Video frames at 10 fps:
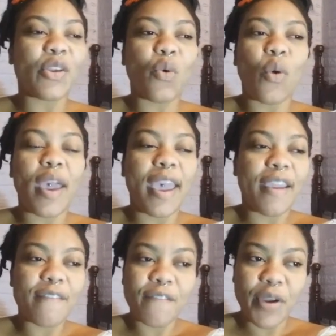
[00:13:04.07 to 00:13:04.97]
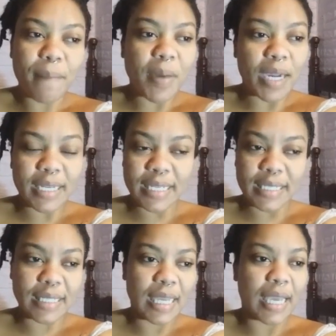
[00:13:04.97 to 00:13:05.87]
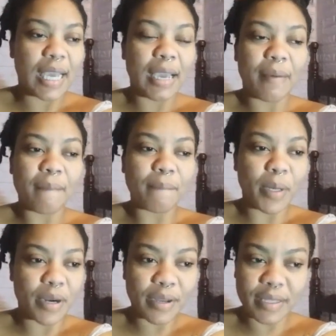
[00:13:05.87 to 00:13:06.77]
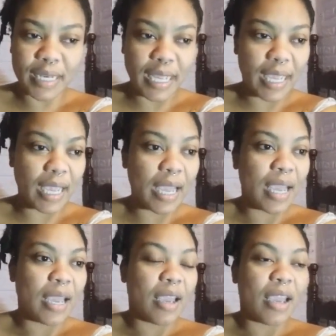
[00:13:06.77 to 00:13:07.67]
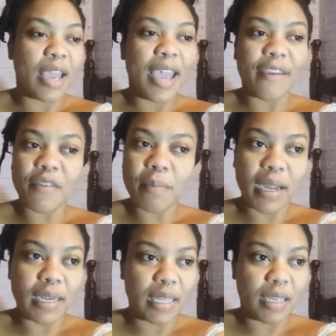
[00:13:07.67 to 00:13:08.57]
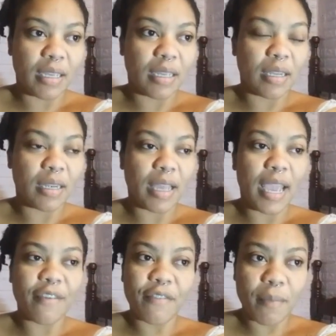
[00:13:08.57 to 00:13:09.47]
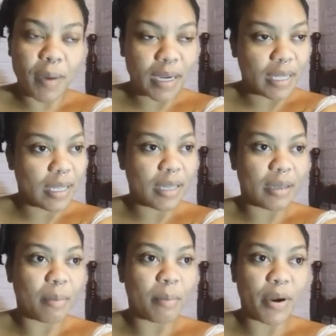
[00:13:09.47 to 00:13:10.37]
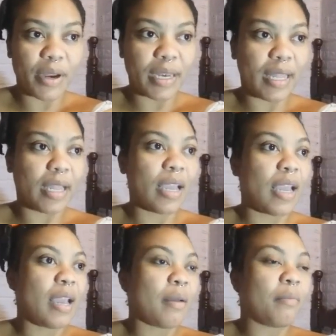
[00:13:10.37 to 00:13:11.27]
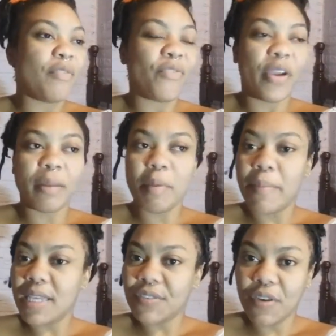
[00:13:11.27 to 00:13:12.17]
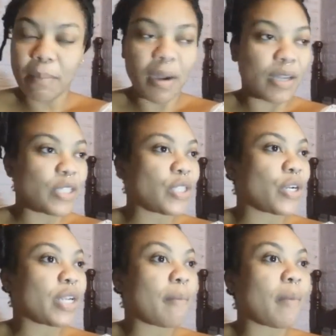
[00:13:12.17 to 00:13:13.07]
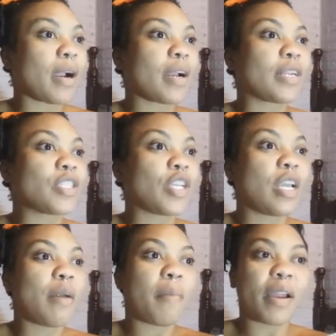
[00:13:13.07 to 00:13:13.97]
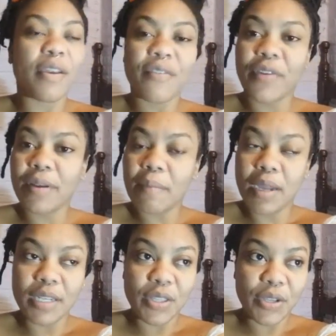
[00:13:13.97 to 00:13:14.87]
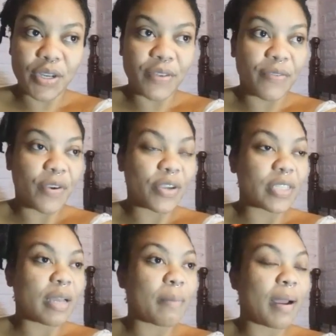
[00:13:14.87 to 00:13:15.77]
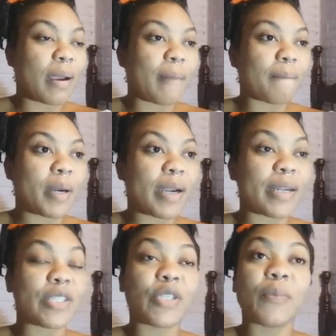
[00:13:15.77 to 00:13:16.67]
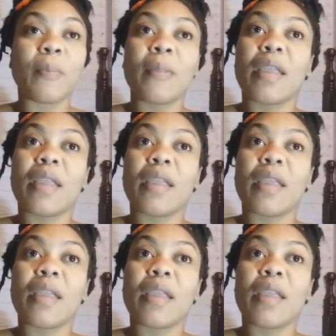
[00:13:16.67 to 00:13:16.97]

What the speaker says: I know everybody's birthday, everybody birthday. My best friend born the 3rd of March, my other friend born the 31st of March,